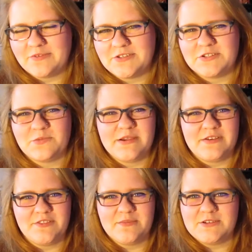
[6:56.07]
It was just
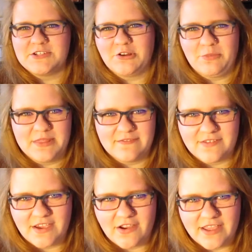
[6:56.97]
weird for them to show up at the
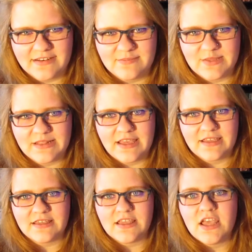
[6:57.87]
very end and be
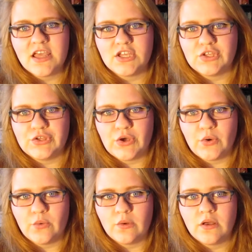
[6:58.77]
like,
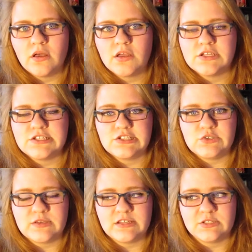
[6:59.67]
yo,
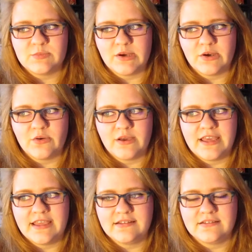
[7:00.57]
you killed Bo,
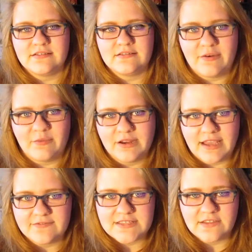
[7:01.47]
and we're gonna
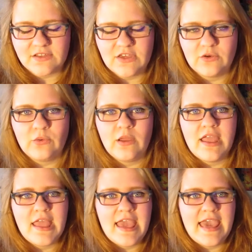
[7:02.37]
have to kill you.
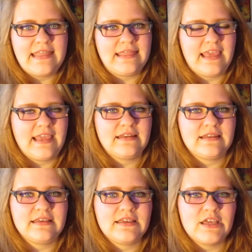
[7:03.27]
And
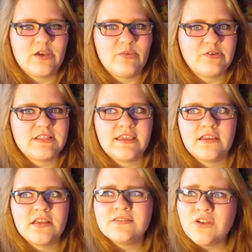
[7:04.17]
then Bo's
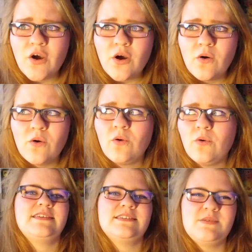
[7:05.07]
like,
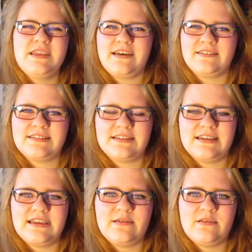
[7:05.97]
no, somebody else did
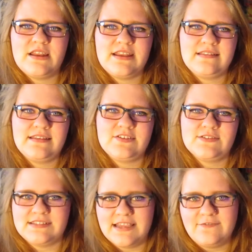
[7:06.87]
it, and they
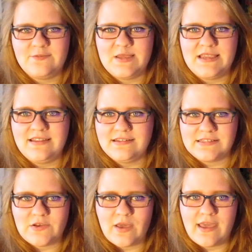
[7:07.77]
just saved me, and
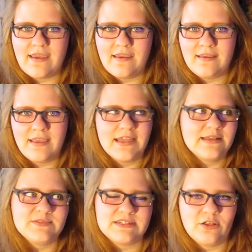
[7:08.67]
it's okay, and
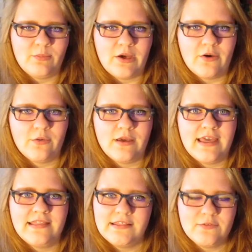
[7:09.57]
I'm still Bo.
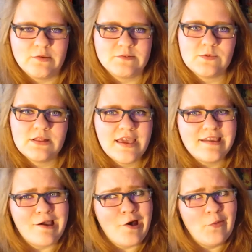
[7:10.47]
And then the wolves were
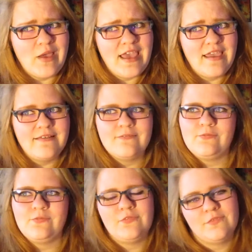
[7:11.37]
like, okay,
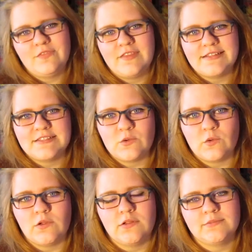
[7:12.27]
that's
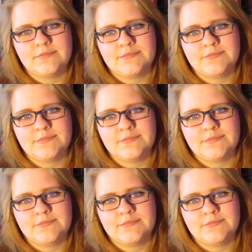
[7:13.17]
cool.